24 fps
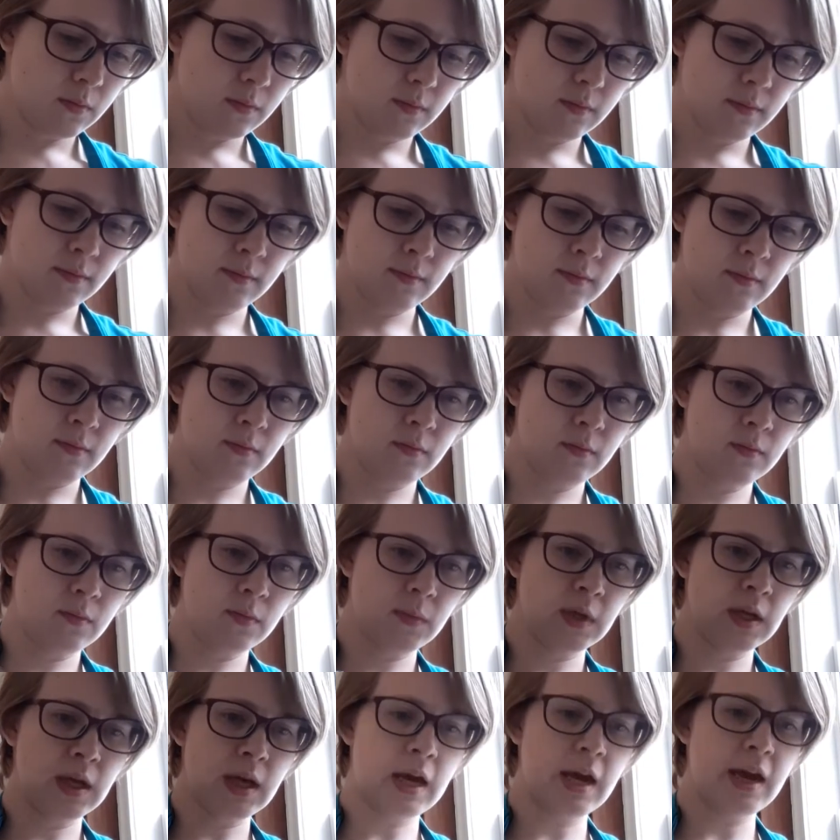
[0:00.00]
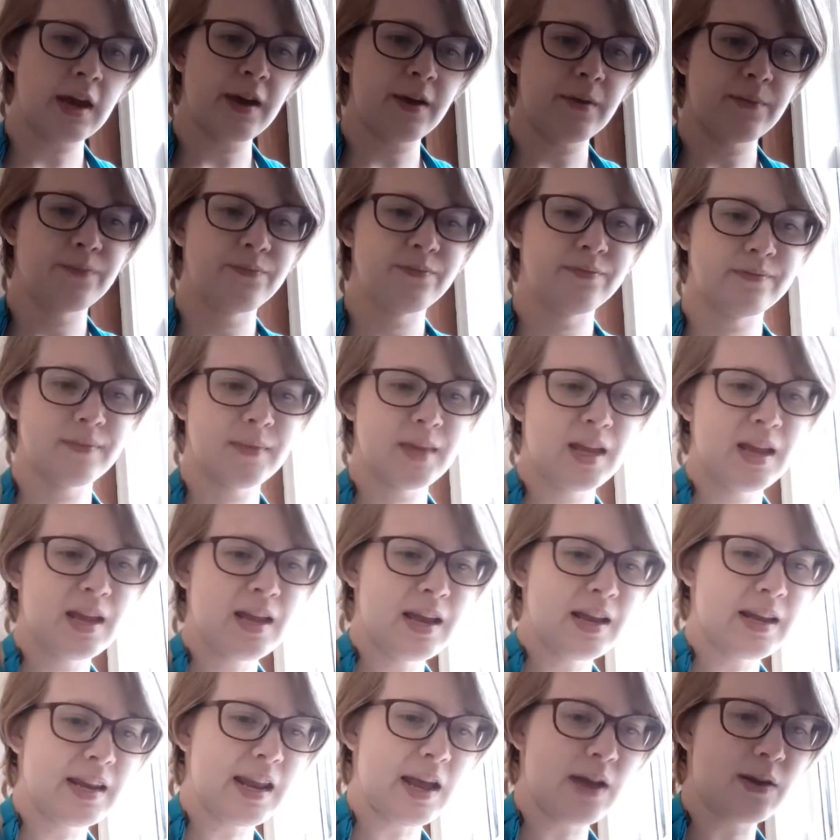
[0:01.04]
Okay,
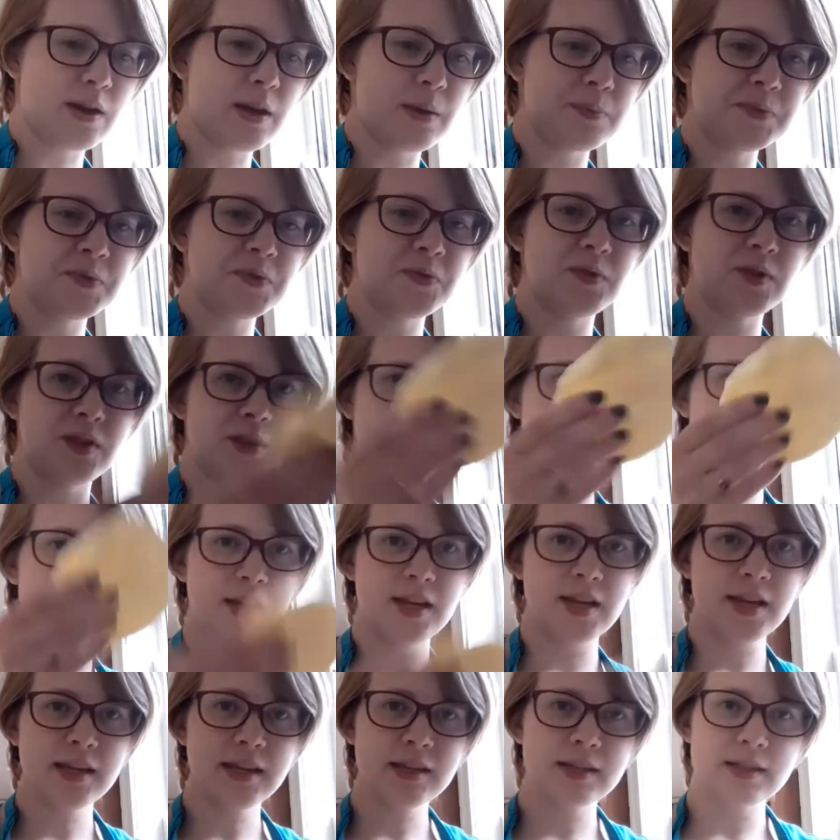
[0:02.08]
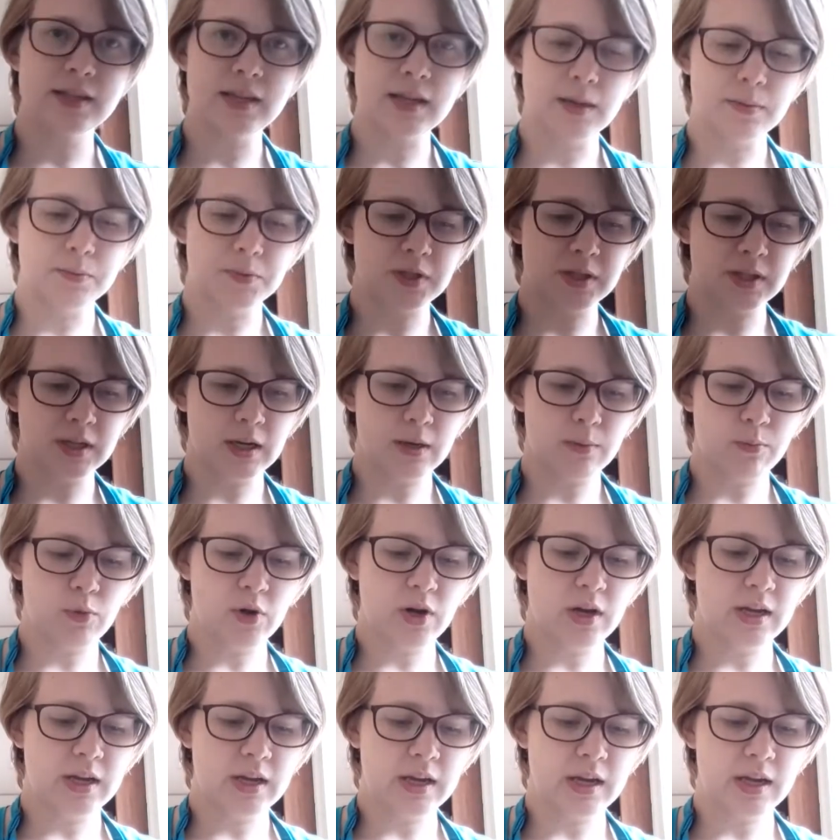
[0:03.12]
that comes for the cheese that I'm just going to
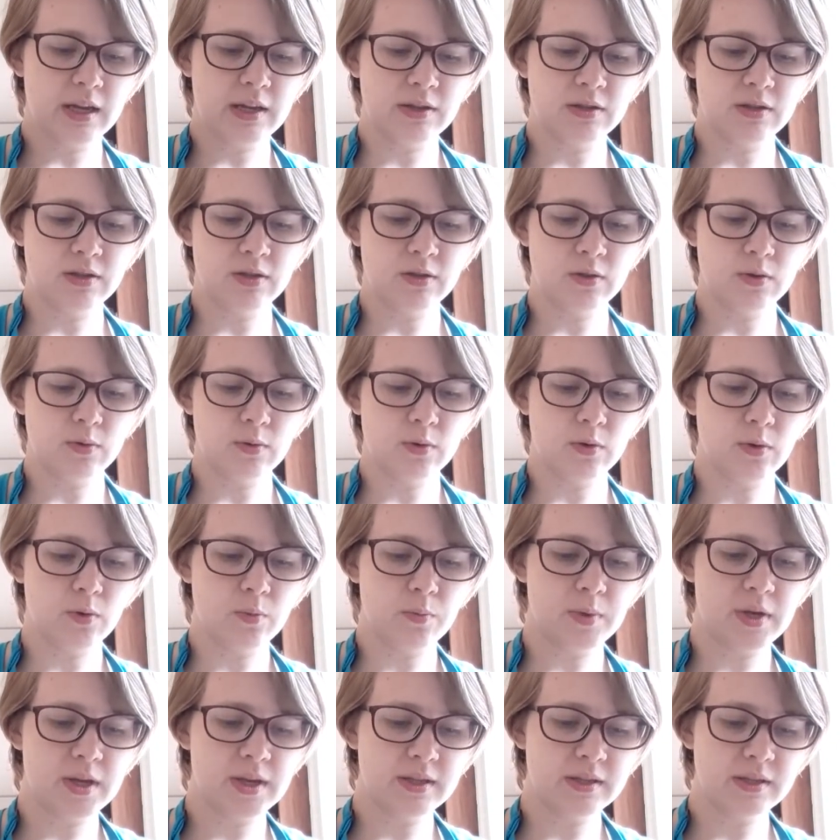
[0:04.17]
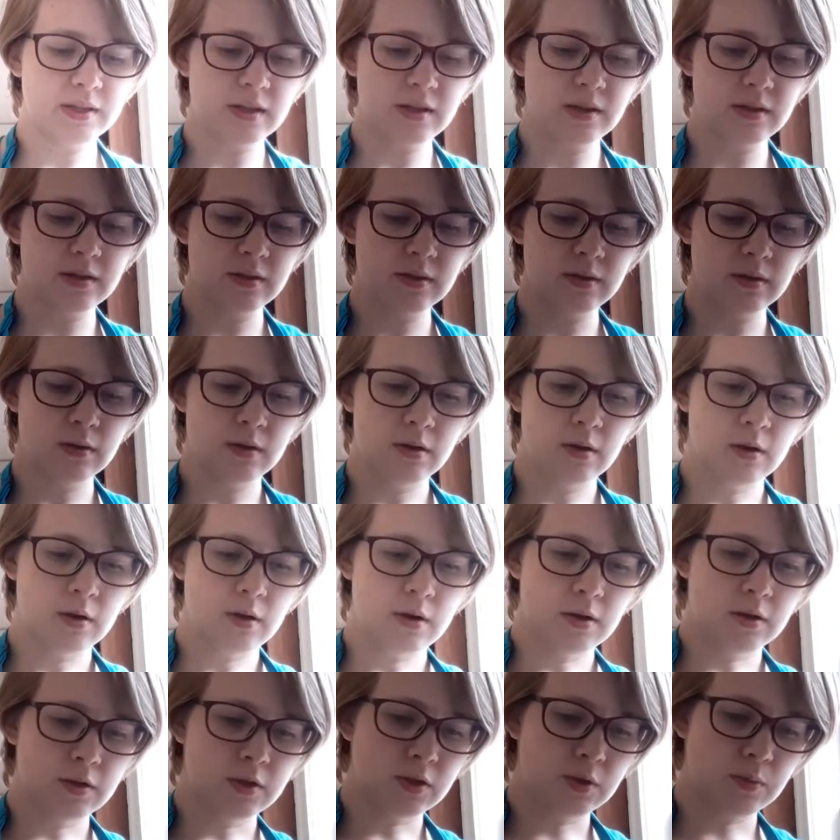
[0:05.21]
break into little pieces
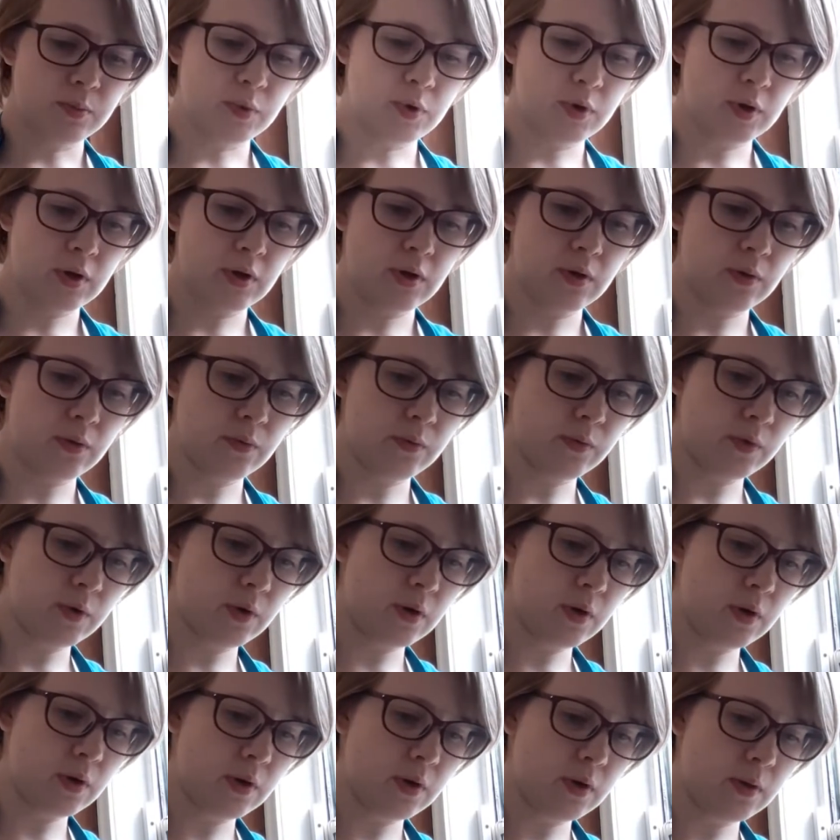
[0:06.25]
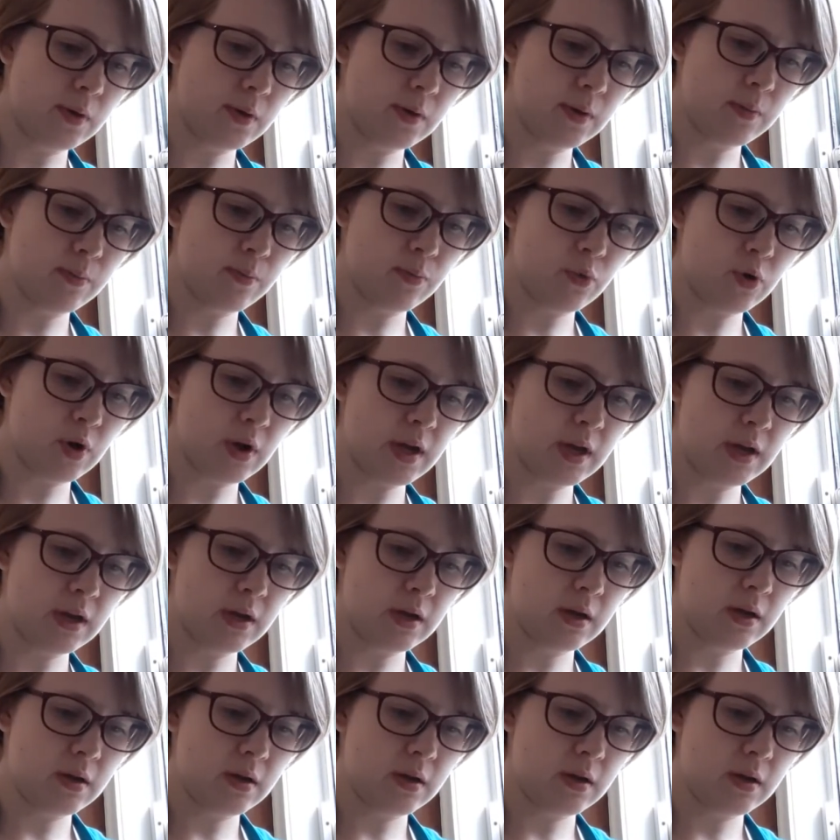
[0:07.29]
to put over the bread.